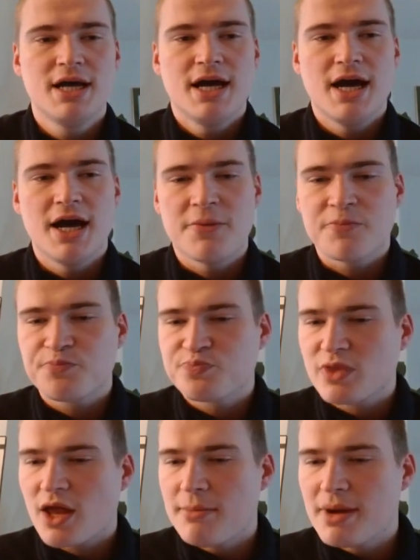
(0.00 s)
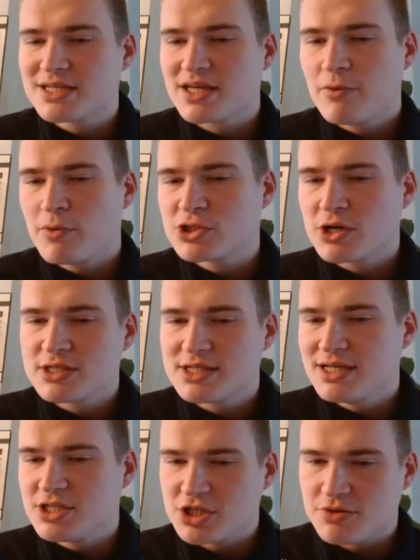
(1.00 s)
Um, and basically, what you can
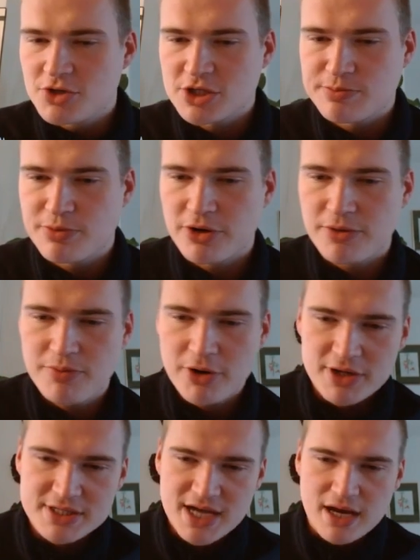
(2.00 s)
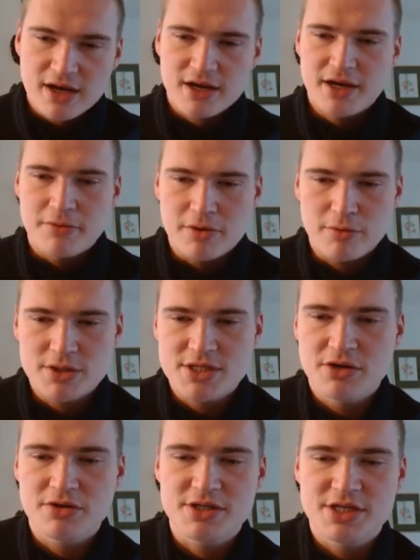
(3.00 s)
see, just just pure, purely technically, we're, we're,
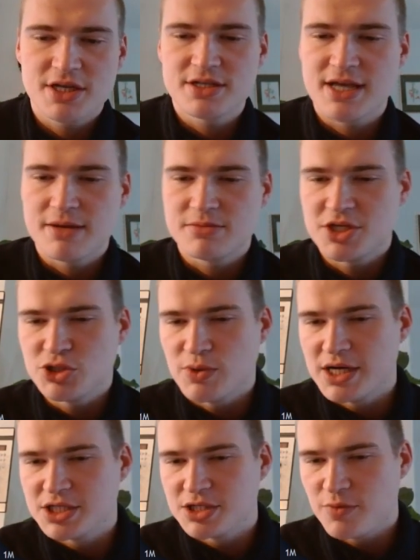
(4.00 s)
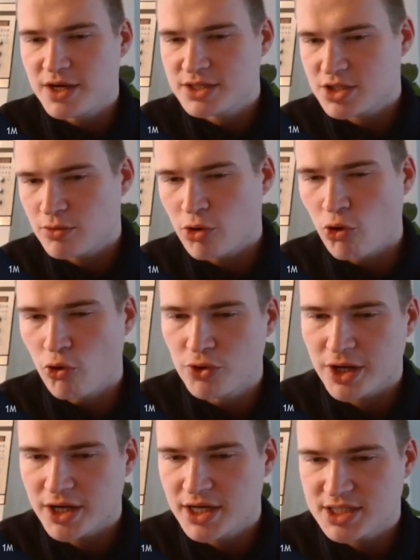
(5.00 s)
still in the same situation, right? So we're
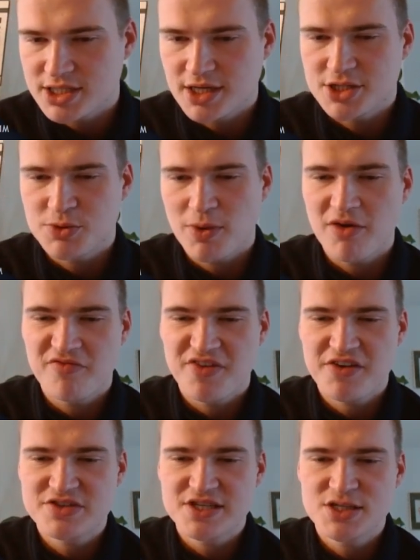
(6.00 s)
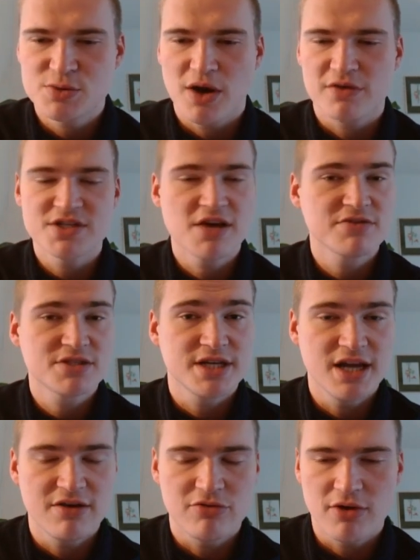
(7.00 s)
holding this uh, 1250, 1270
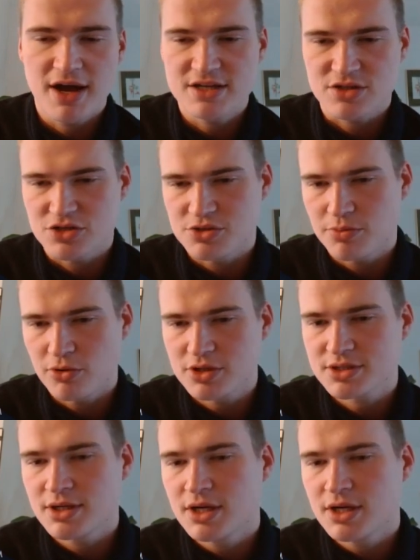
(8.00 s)
level as our support,